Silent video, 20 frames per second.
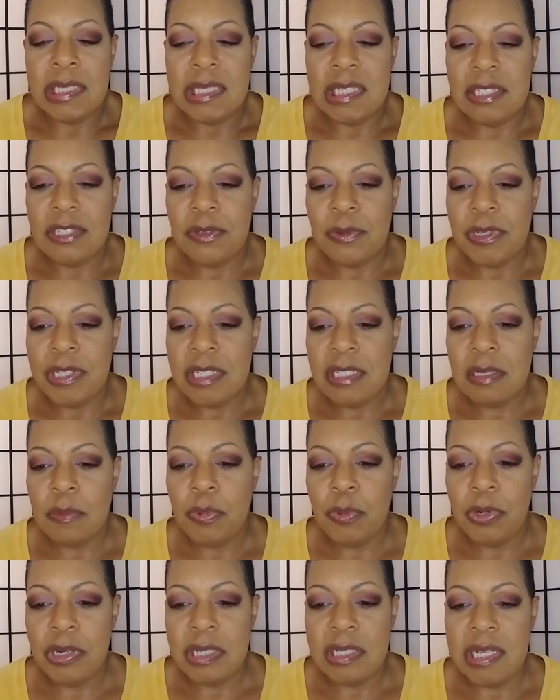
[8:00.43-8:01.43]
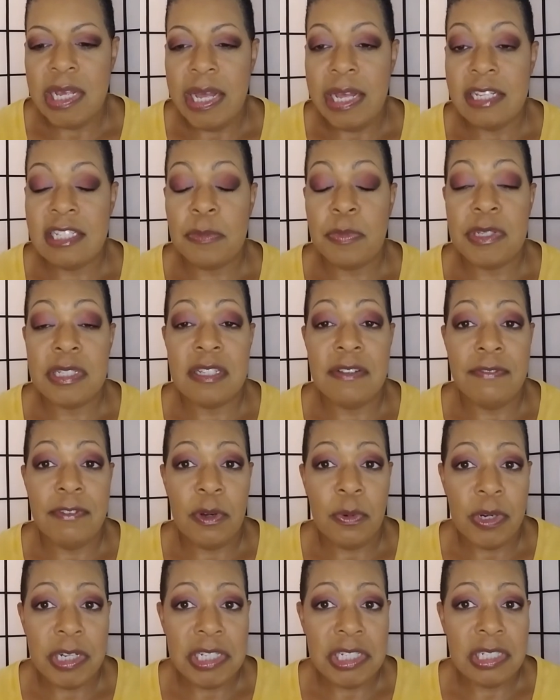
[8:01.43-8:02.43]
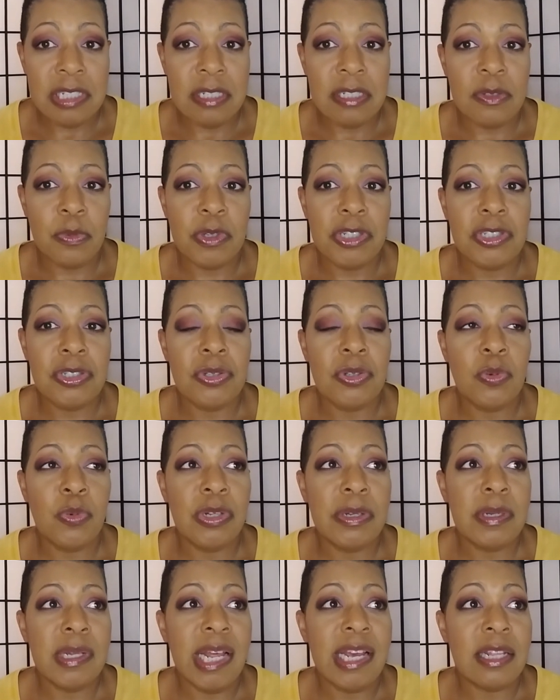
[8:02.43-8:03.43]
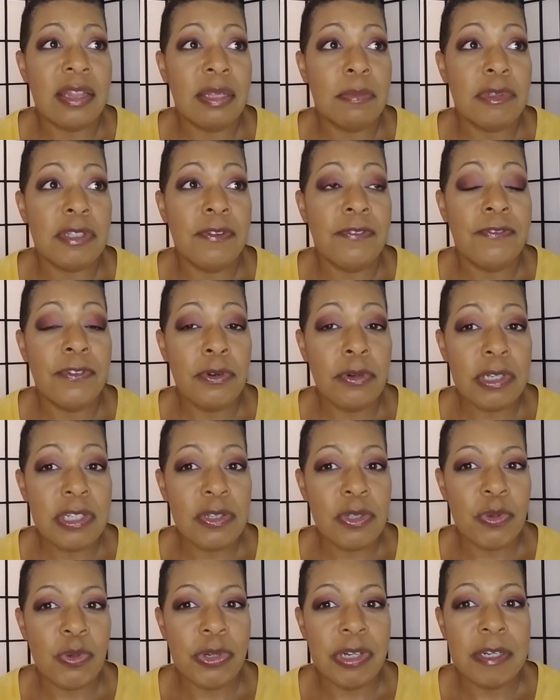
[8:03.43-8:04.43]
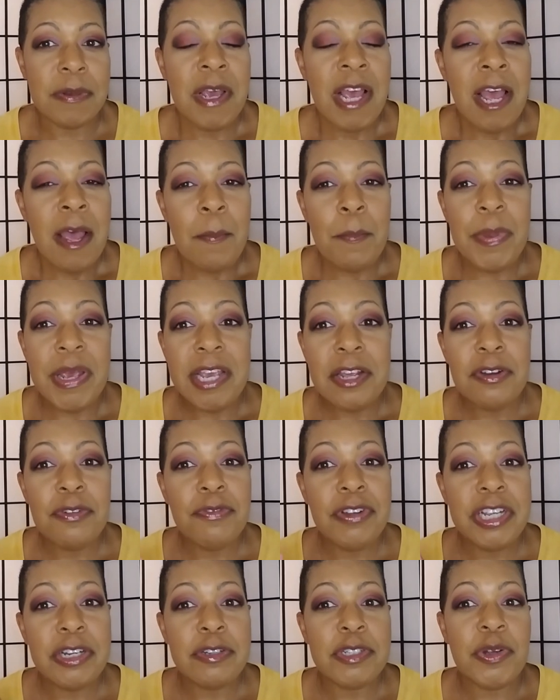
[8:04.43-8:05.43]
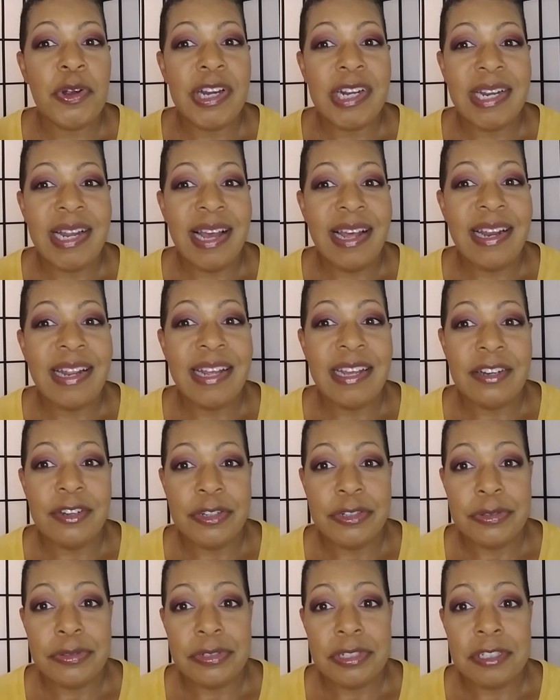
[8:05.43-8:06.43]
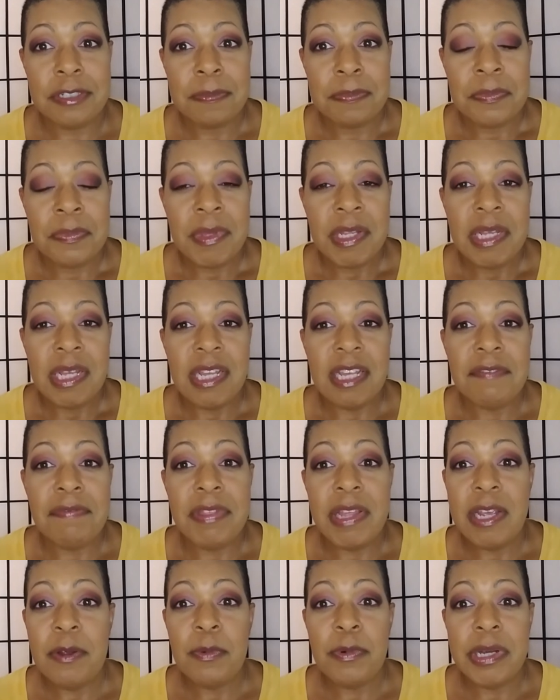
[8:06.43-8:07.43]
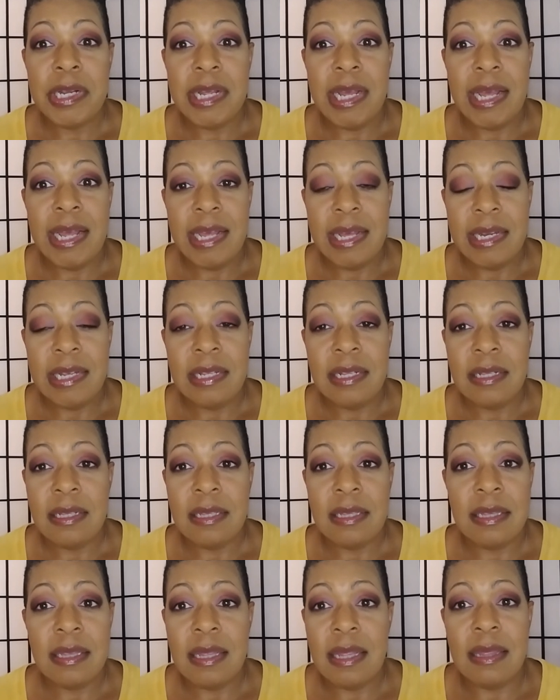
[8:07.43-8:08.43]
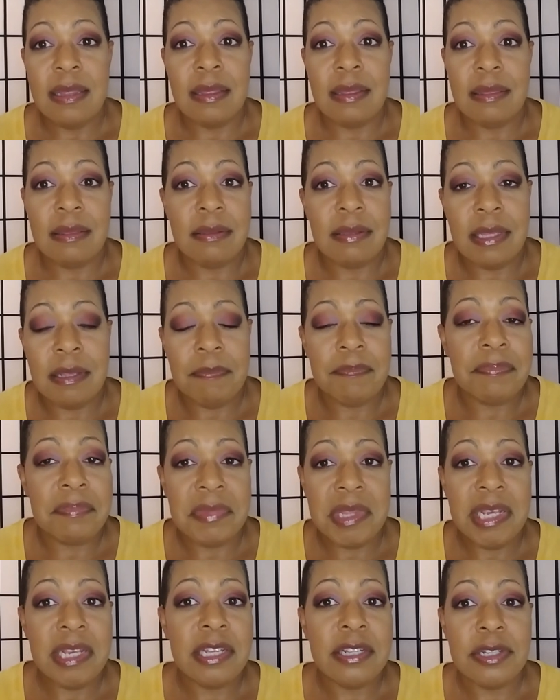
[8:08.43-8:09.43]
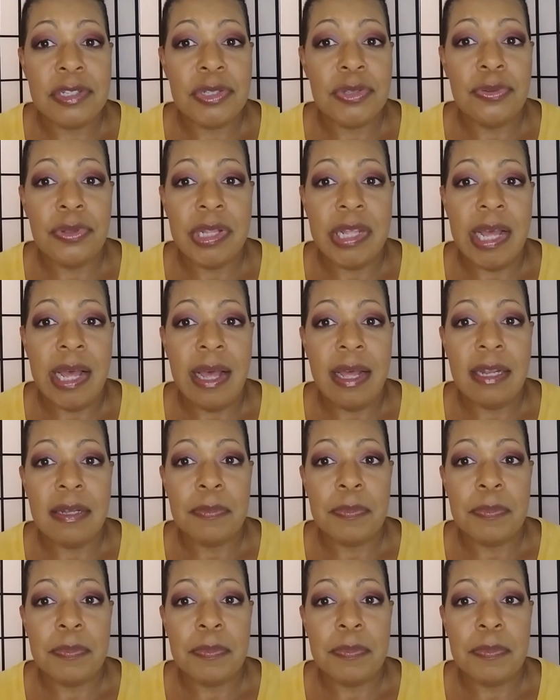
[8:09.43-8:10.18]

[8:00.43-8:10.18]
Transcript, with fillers: And so it is important to ask specific questions, what you would like them to focus on. Beta readers are not editors. If they want to edit, they can do that.